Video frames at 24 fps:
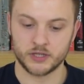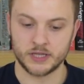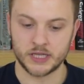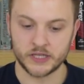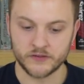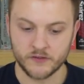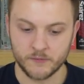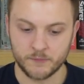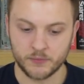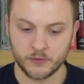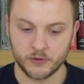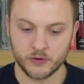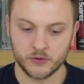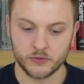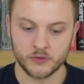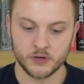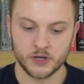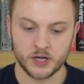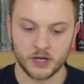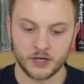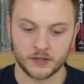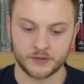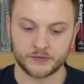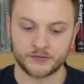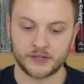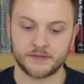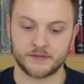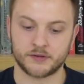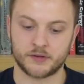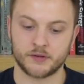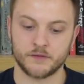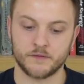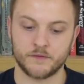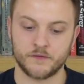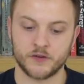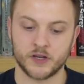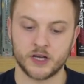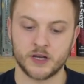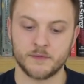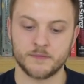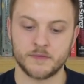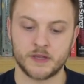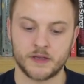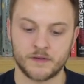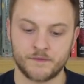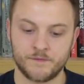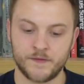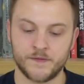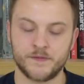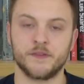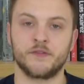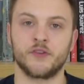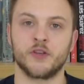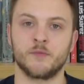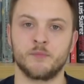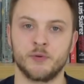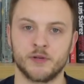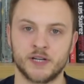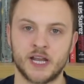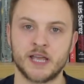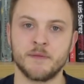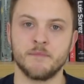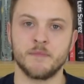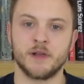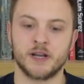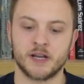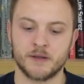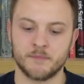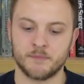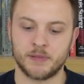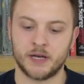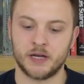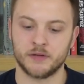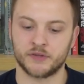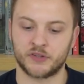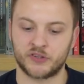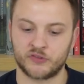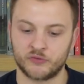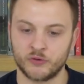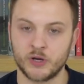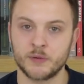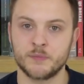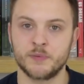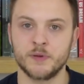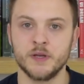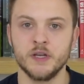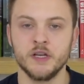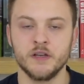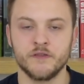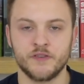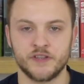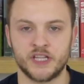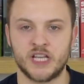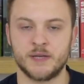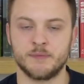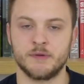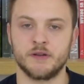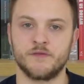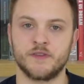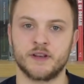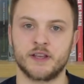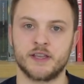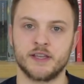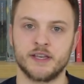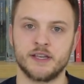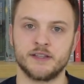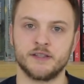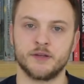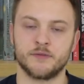Liverpool are set to confirm their £52.8 million swoop for Nabil Fekir.